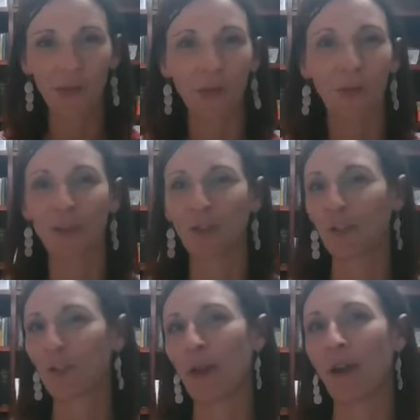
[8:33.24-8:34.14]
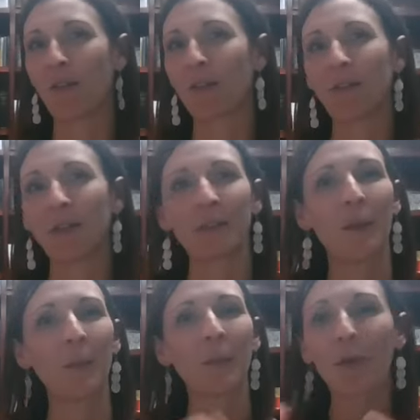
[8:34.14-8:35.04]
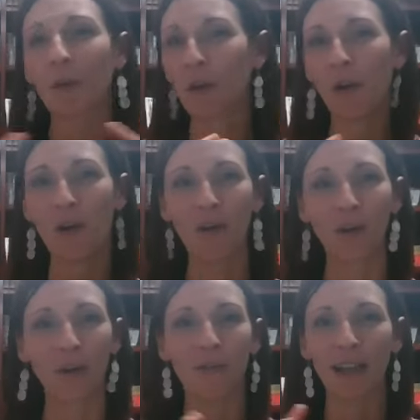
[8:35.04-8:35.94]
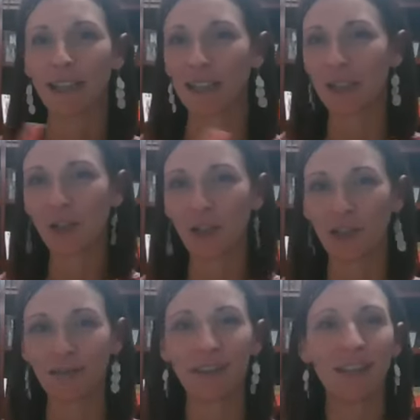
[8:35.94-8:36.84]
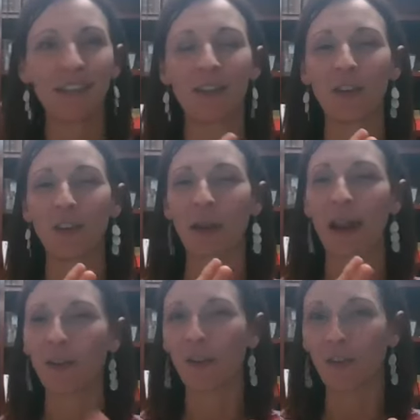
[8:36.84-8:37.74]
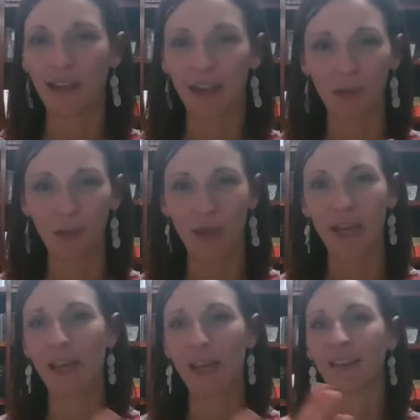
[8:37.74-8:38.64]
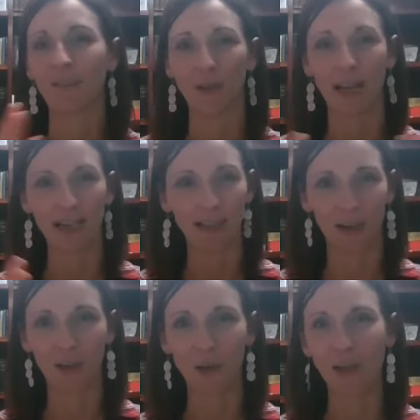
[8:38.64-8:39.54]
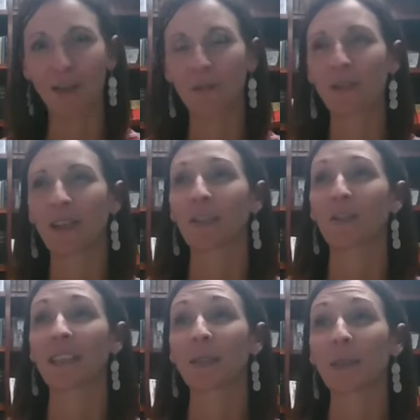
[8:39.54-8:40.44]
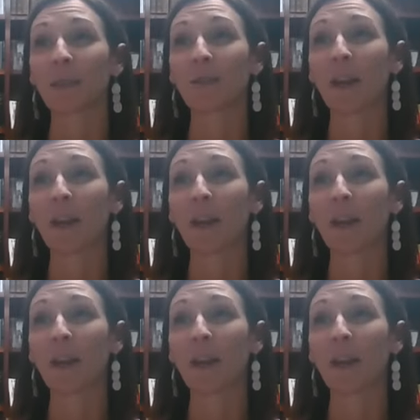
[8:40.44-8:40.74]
with a question about, some protocol or a vaccination, error that had been made, and we had to document it and those kinds of things. It was a